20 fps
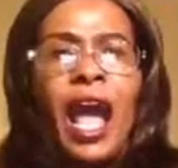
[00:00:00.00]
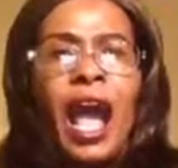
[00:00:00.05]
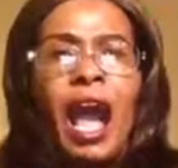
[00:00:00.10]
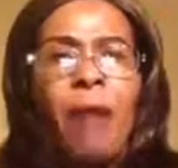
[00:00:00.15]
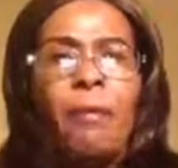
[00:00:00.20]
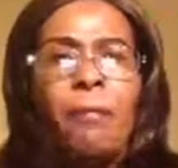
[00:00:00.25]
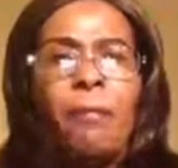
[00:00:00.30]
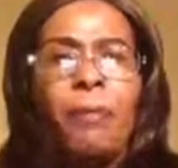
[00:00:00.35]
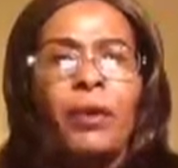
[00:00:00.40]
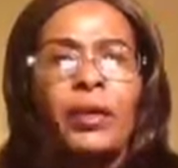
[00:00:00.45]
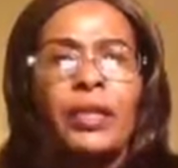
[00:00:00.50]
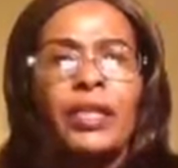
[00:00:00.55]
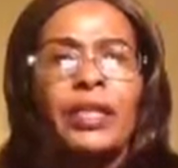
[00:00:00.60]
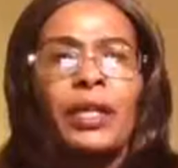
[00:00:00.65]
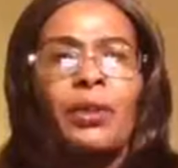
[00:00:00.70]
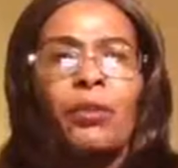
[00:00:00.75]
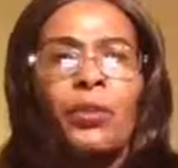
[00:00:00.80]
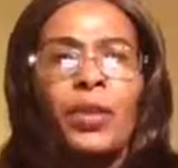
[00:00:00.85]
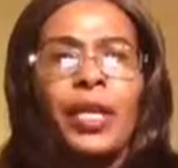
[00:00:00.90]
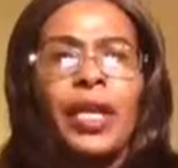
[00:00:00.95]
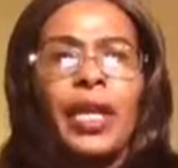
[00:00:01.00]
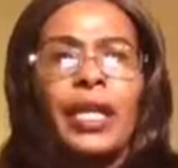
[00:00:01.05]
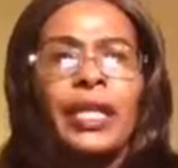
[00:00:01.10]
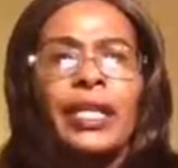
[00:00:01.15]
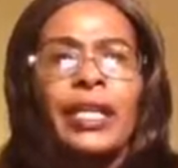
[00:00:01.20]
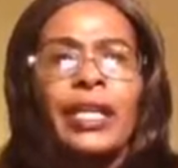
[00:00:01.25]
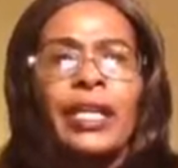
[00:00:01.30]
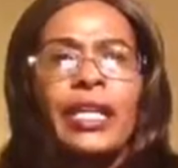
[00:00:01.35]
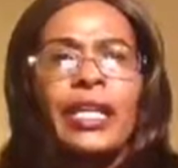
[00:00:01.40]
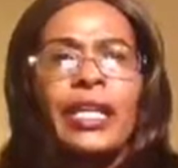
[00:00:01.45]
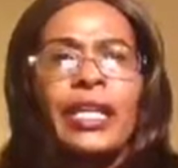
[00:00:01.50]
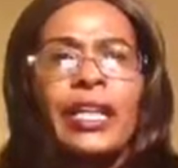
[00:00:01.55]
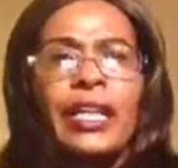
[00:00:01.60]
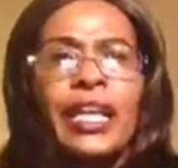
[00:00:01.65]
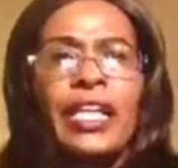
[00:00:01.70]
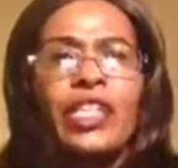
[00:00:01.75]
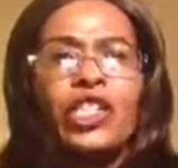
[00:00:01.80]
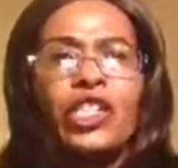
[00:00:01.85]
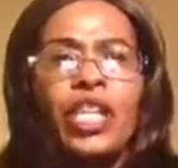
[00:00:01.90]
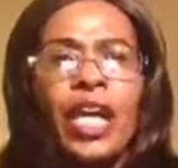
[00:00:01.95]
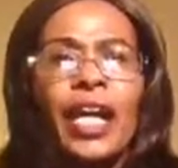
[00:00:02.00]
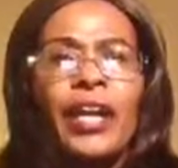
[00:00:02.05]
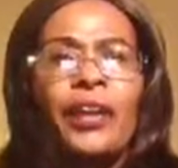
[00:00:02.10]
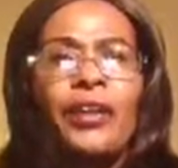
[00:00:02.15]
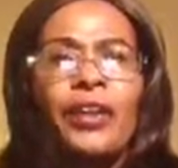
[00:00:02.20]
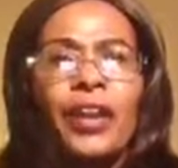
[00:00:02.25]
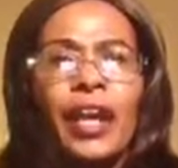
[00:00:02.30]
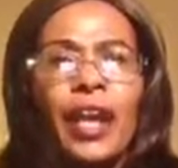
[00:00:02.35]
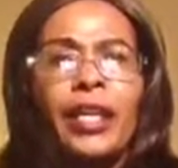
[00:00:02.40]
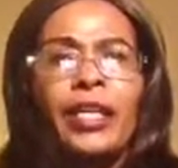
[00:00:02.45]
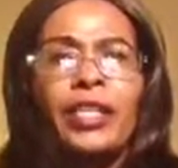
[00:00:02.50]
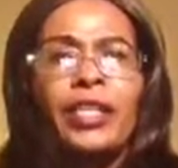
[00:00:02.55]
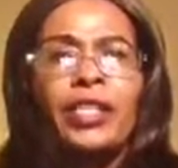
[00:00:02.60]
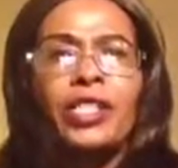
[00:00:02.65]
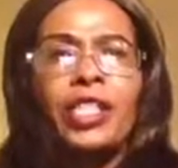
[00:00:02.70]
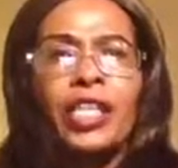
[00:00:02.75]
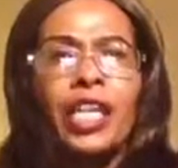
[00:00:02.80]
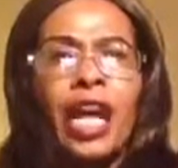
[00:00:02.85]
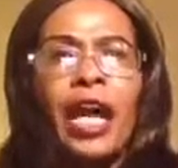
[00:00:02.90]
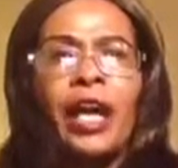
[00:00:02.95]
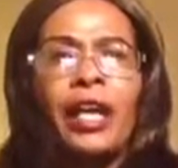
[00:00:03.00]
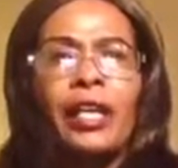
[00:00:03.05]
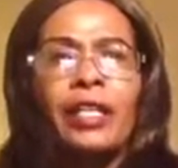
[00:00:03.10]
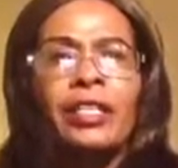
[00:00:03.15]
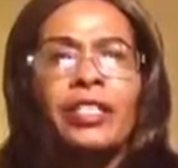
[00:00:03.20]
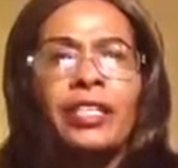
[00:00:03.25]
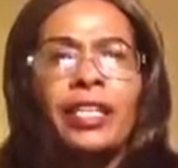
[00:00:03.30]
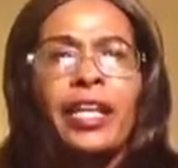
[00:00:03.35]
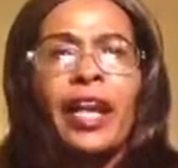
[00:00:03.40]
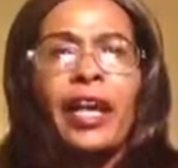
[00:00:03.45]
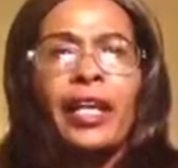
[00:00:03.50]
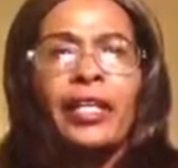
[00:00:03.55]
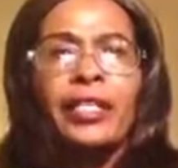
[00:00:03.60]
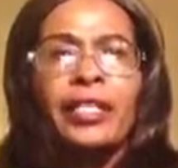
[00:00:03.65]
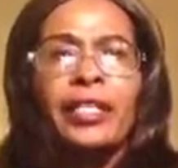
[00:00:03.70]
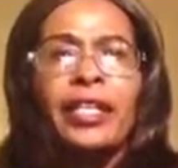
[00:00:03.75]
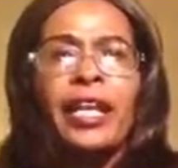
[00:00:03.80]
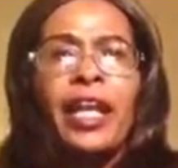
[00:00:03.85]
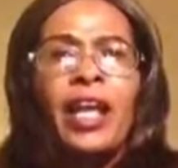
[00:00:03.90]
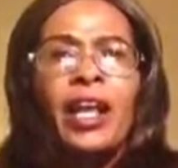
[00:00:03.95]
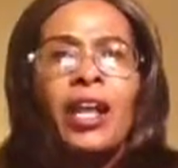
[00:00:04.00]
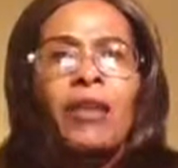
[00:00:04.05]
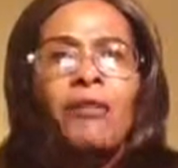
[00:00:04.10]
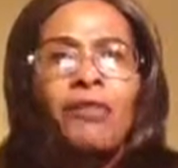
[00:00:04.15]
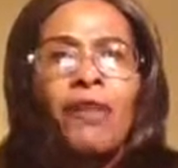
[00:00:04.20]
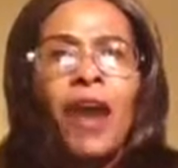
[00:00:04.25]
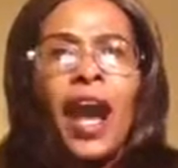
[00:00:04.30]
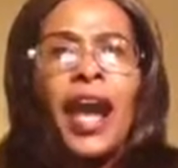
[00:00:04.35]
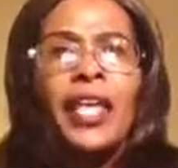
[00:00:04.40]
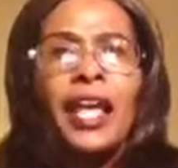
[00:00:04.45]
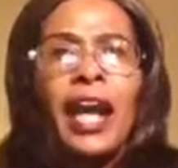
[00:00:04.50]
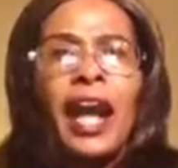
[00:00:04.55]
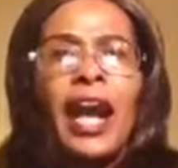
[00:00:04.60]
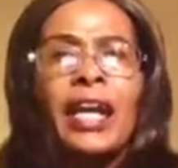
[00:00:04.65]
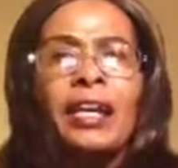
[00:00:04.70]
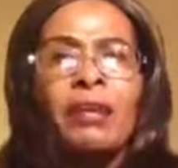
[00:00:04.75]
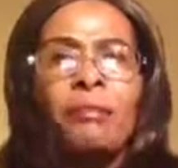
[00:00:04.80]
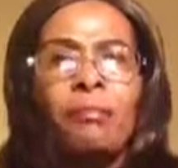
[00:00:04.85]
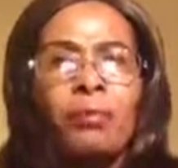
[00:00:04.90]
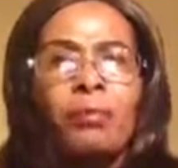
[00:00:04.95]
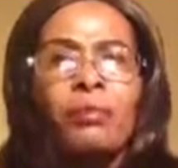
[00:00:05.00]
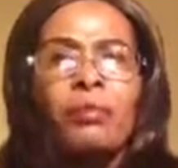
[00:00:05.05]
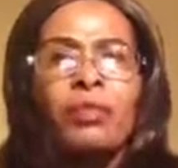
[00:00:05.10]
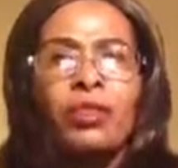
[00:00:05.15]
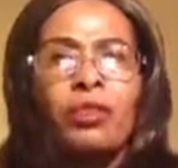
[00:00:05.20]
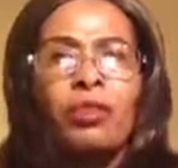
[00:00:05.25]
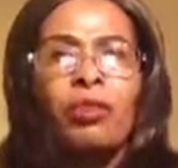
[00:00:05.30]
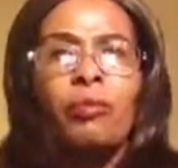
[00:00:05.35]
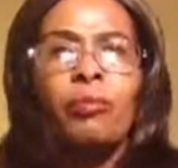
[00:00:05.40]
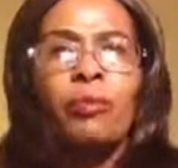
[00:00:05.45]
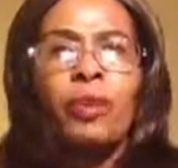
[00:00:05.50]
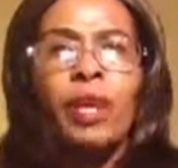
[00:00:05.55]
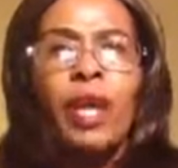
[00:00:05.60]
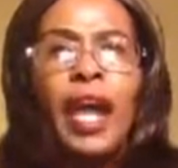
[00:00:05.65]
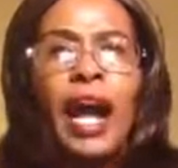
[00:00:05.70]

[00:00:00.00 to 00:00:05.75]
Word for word: Upon the wicked they shall rain snares fire and brimstone,